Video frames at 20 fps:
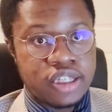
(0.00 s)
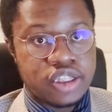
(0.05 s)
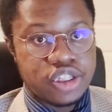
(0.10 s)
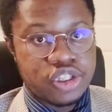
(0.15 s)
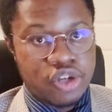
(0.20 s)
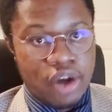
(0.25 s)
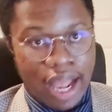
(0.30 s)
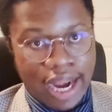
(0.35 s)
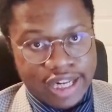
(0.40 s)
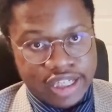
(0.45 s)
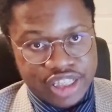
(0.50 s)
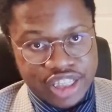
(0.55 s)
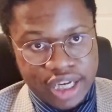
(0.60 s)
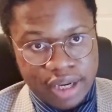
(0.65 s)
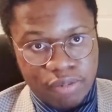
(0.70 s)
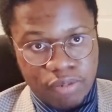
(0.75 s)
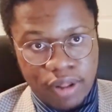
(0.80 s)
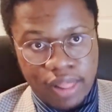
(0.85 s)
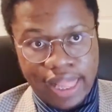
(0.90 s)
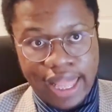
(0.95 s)
strategy
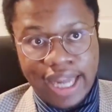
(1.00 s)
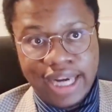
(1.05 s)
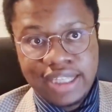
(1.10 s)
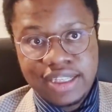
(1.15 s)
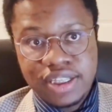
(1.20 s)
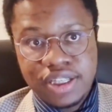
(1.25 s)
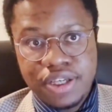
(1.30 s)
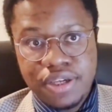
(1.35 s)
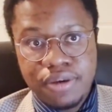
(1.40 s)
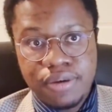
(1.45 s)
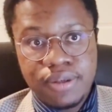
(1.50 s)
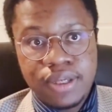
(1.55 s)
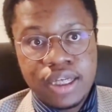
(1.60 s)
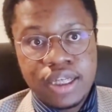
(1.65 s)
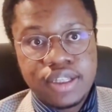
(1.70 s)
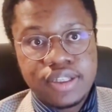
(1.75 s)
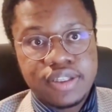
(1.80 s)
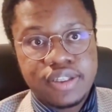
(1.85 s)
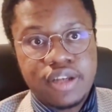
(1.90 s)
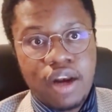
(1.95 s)
related to
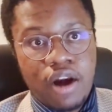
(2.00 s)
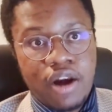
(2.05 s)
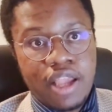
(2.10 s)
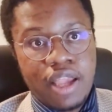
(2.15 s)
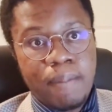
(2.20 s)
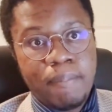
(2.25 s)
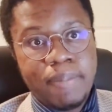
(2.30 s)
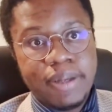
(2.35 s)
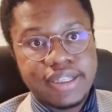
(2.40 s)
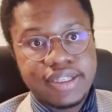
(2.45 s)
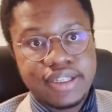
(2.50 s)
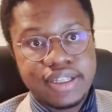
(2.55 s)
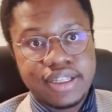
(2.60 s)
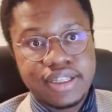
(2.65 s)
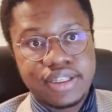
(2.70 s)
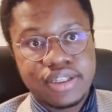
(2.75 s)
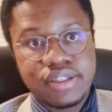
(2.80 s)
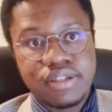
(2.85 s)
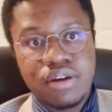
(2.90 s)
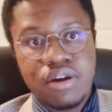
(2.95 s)
starting a
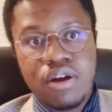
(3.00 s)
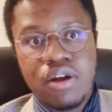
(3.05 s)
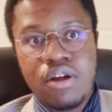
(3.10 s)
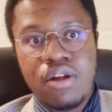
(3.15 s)
business,